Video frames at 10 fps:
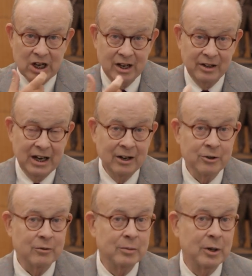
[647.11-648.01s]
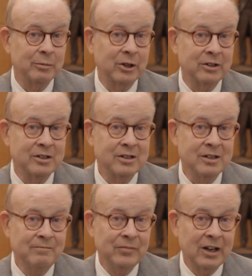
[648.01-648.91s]
And now the Republicans
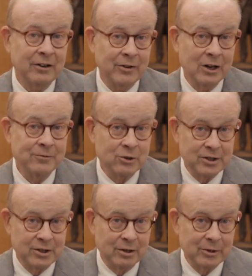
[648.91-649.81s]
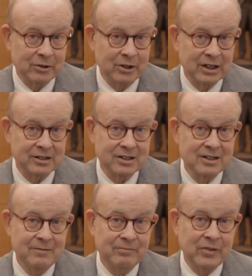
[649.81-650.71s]
have offered to Democrats
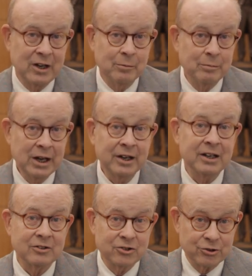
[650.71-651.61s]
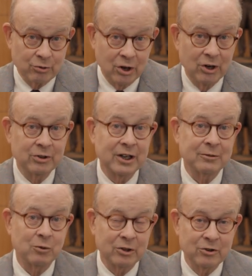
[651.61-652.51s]
embedding strong
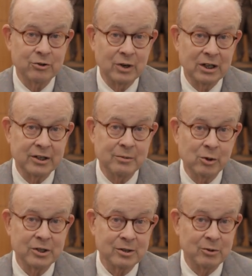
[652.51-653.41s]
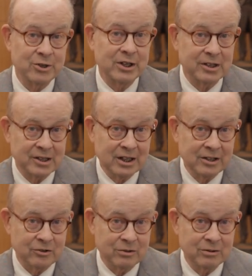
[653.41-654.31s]
network neutrality principles in a
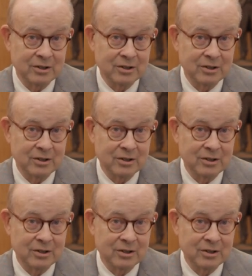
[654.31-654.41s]
statute